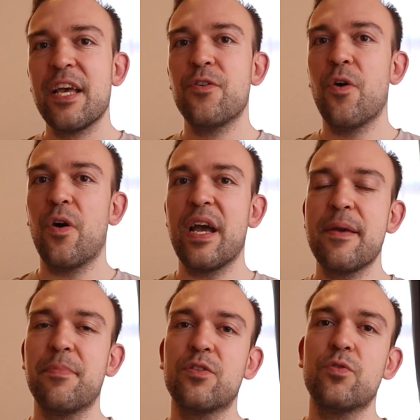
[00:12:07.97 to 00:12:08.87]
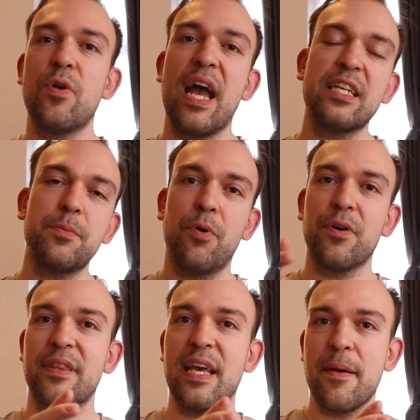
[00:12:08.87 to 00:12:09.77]
You're able to
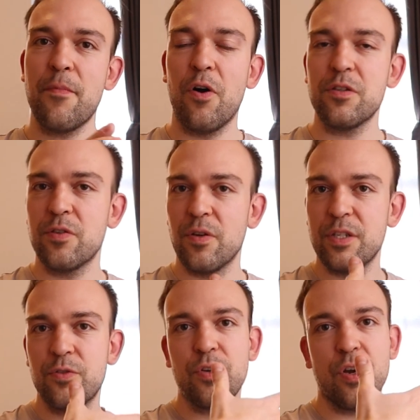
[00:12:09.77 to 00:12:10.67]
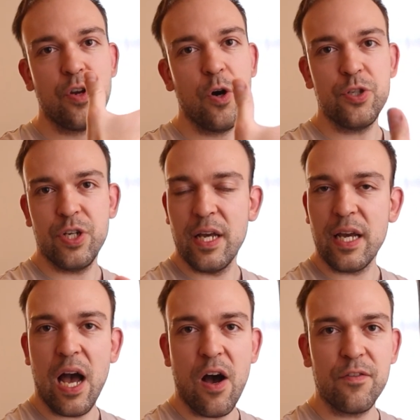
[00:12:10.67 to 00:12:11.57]
export them also into your Notion
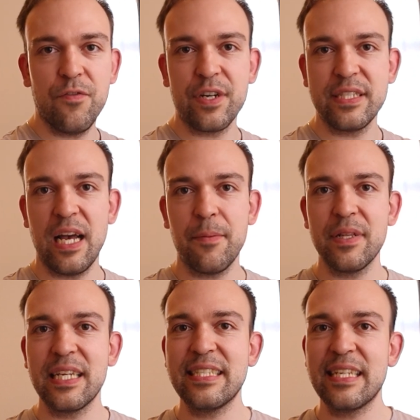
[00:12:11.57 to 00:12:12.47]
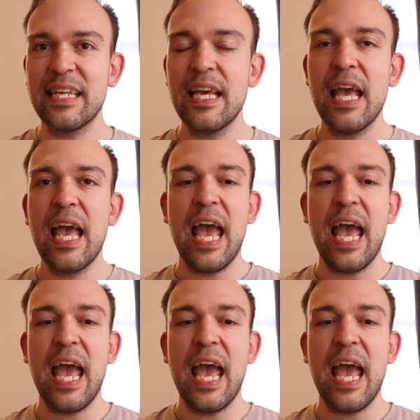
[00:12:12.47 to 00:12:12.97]
account, for example, easily.